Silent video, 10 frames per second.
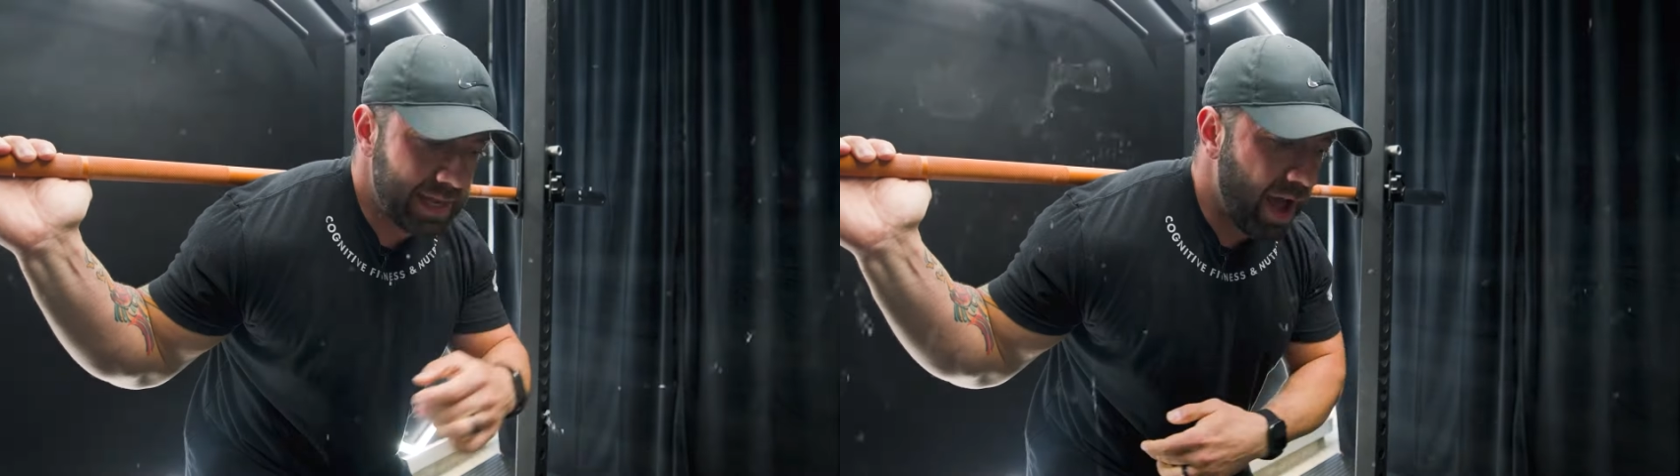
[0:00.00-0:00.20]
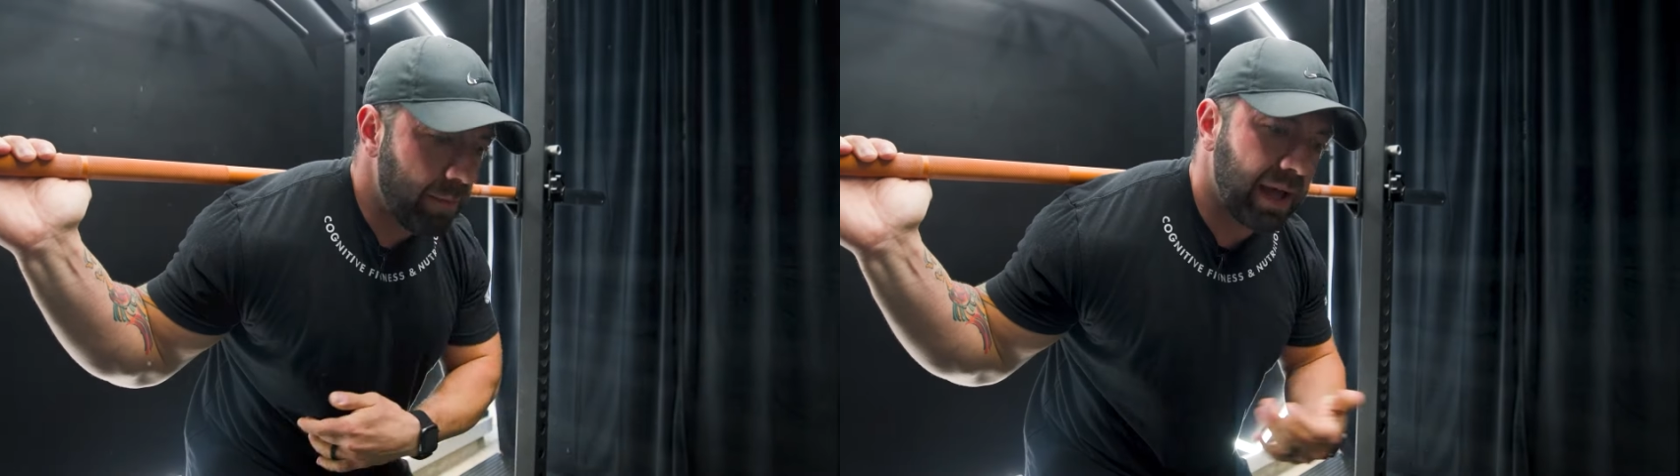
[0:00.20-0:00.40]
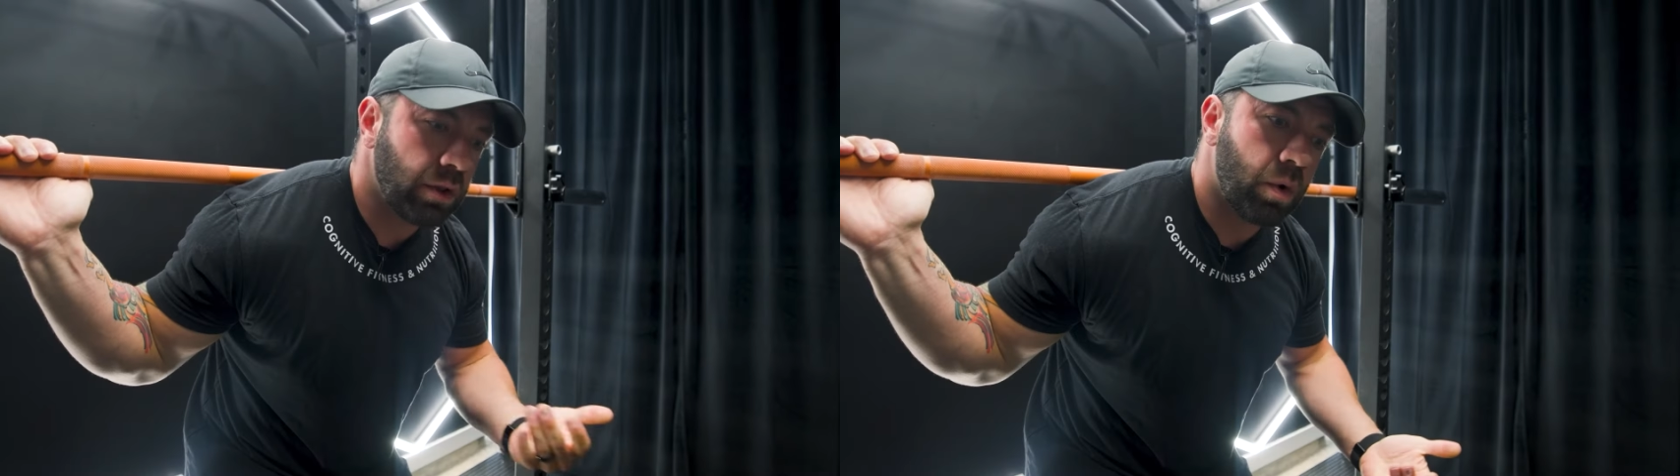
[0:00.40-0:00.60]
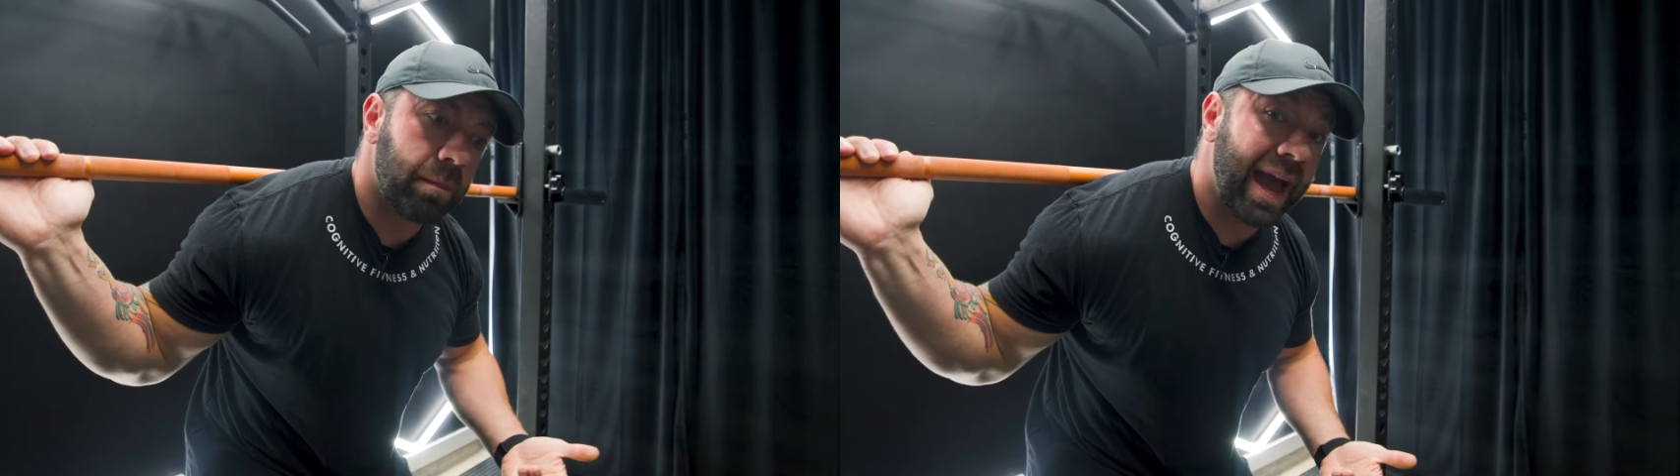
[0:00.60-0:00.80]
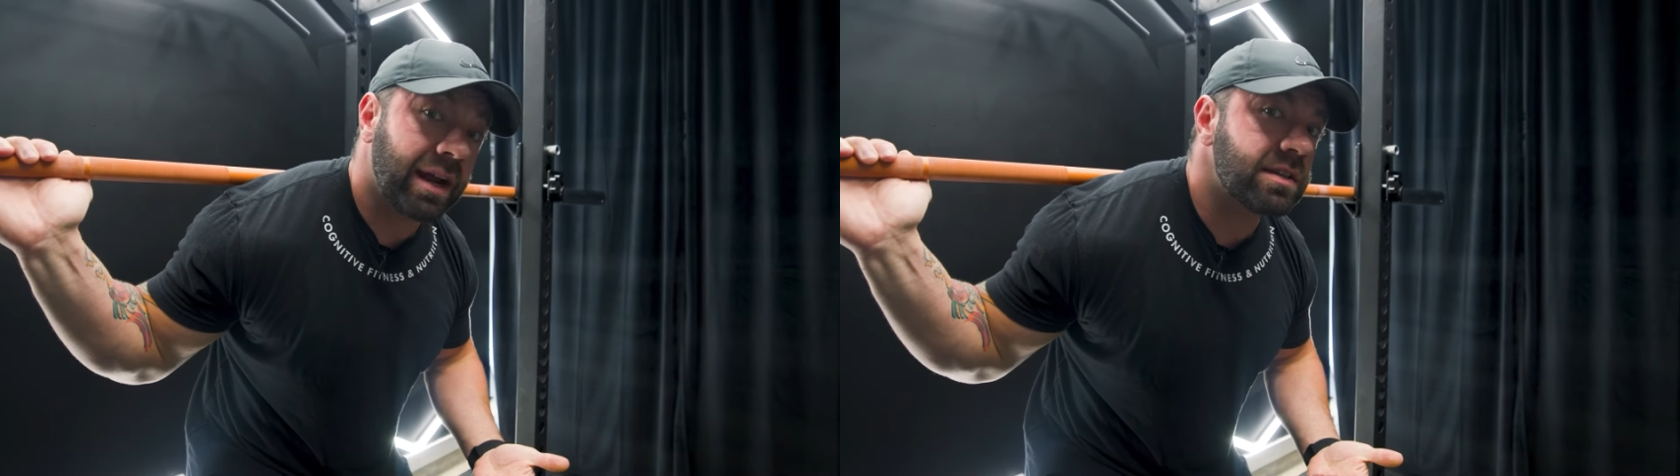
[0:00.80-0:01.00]
Now my lower
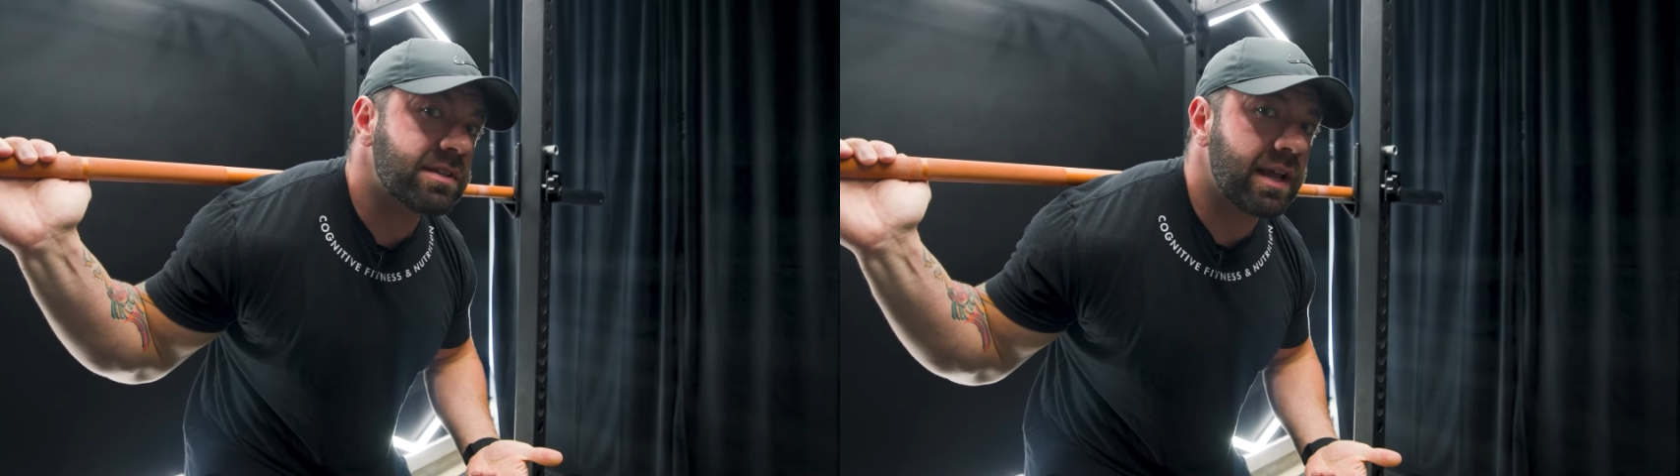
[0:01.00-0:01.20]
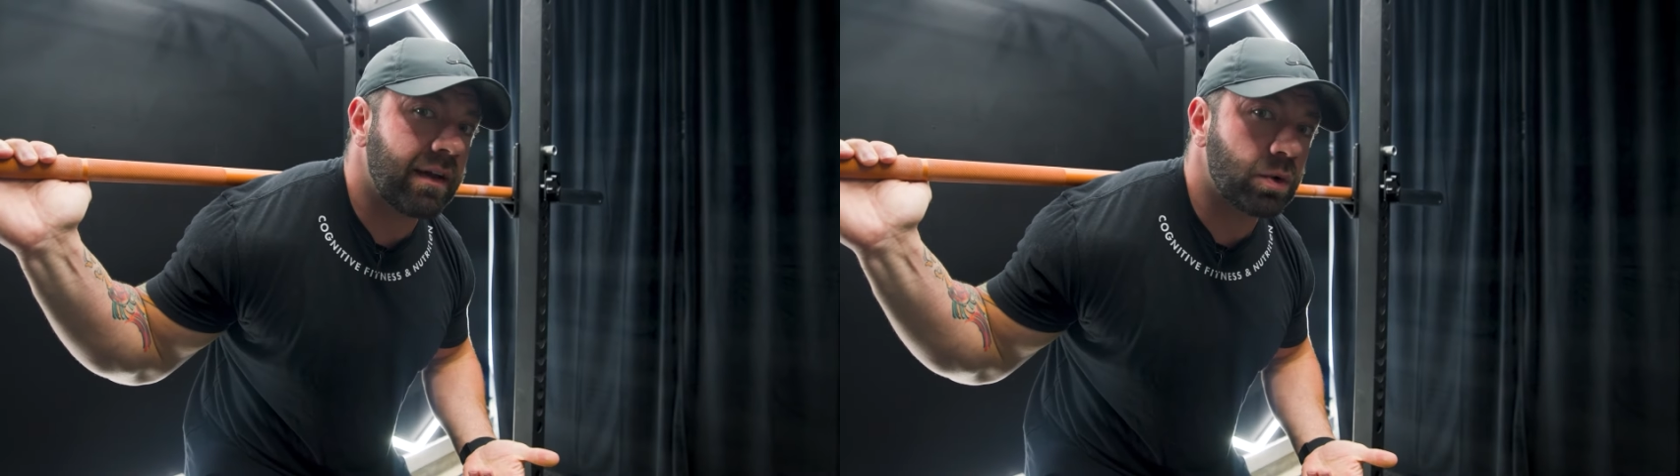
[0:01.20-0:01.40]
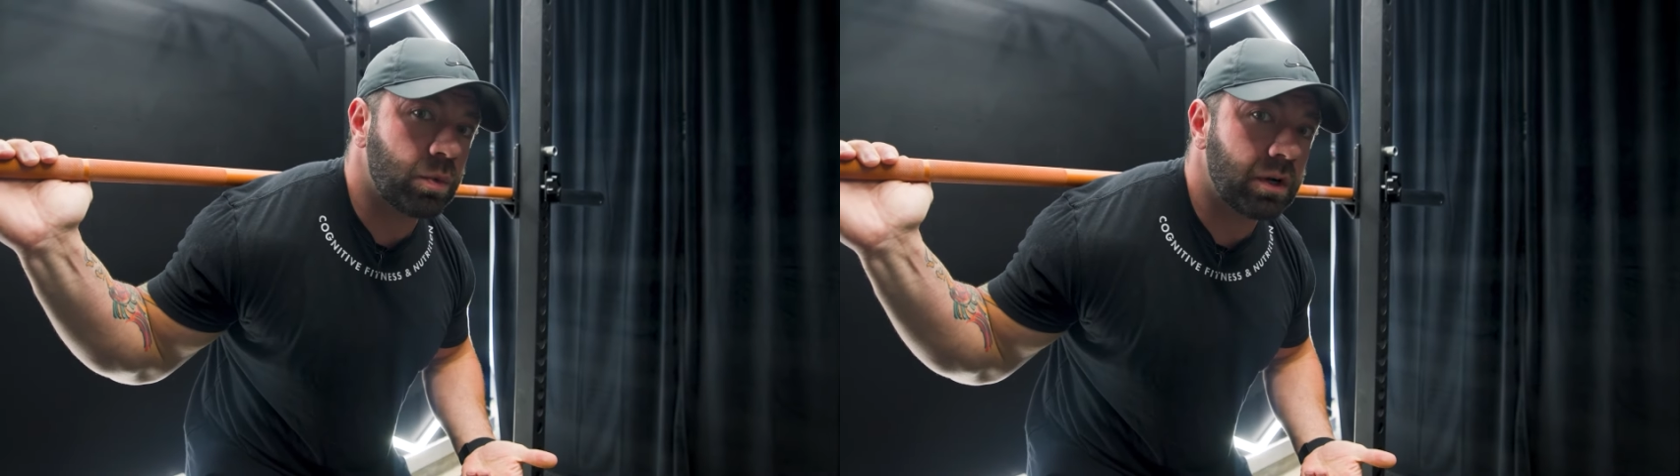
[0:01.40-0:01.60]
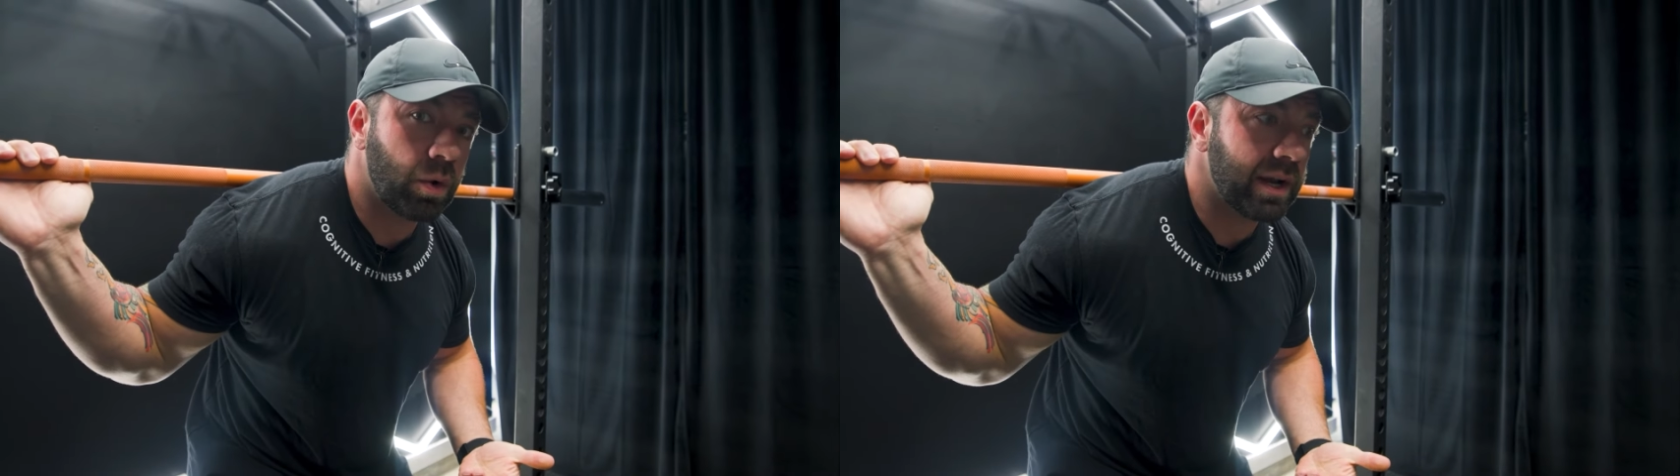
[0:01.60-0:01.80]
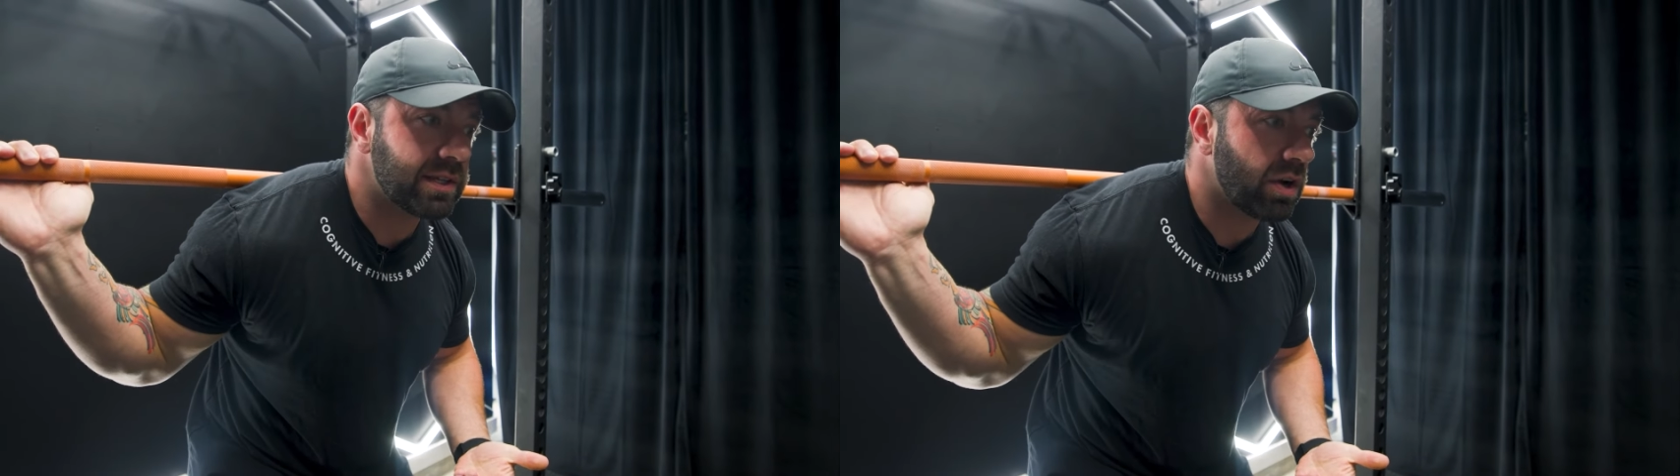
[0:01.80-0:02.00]
back doesn't have to work
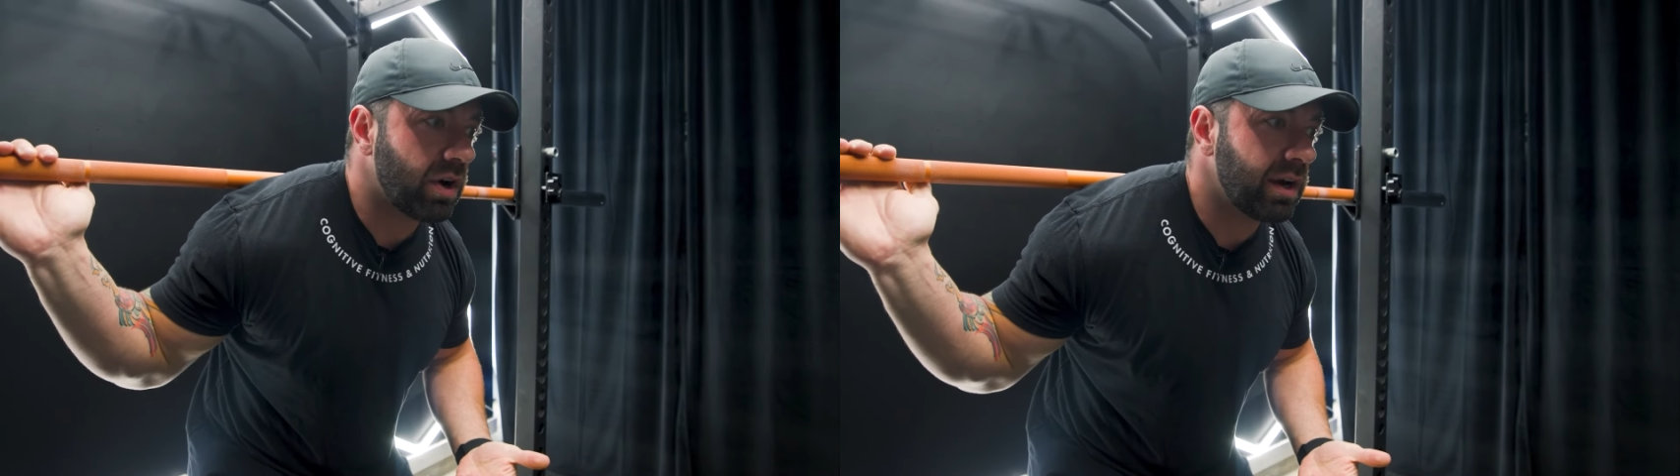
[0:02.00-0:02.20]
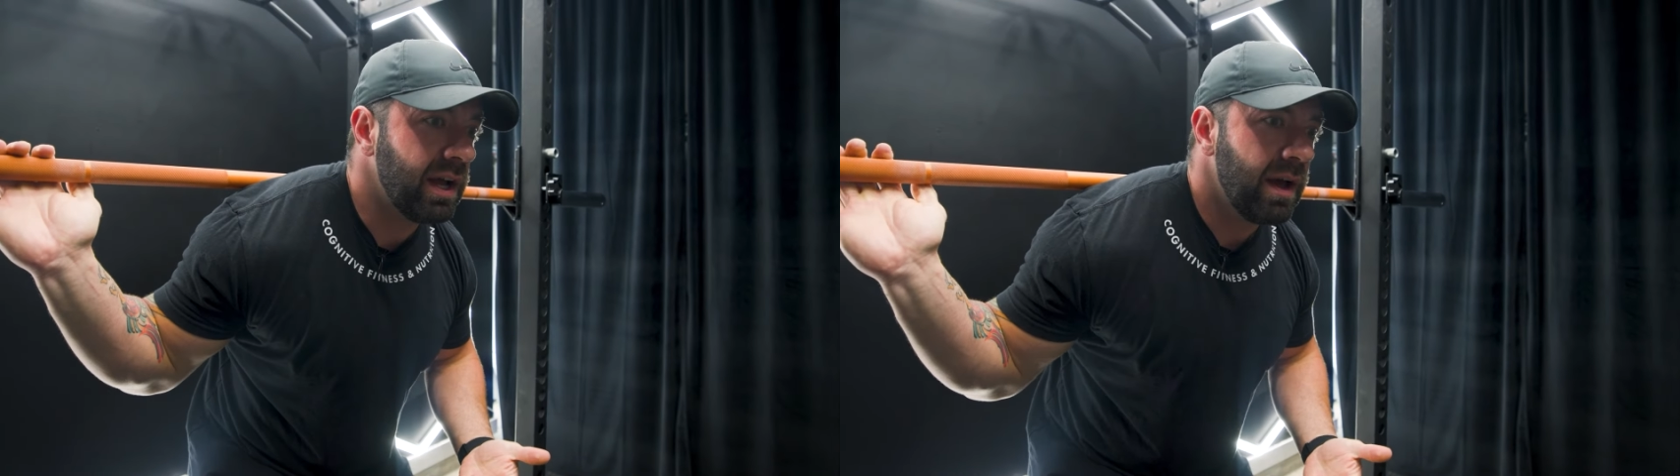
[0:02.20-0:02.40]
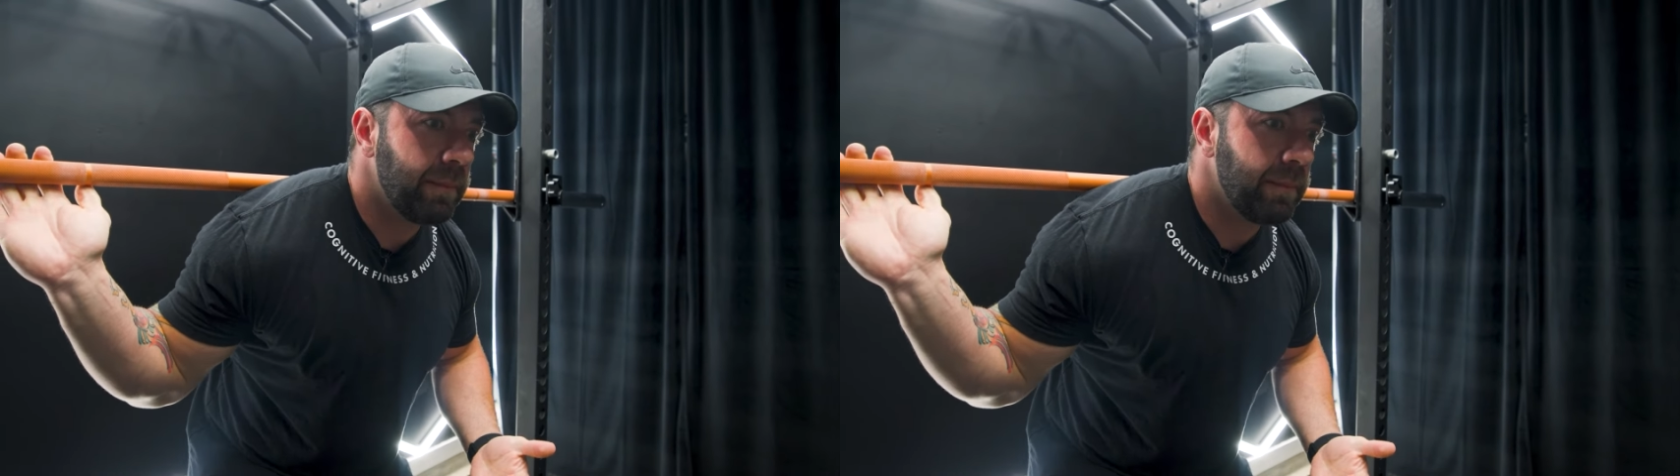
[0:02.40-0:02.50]
quite as hard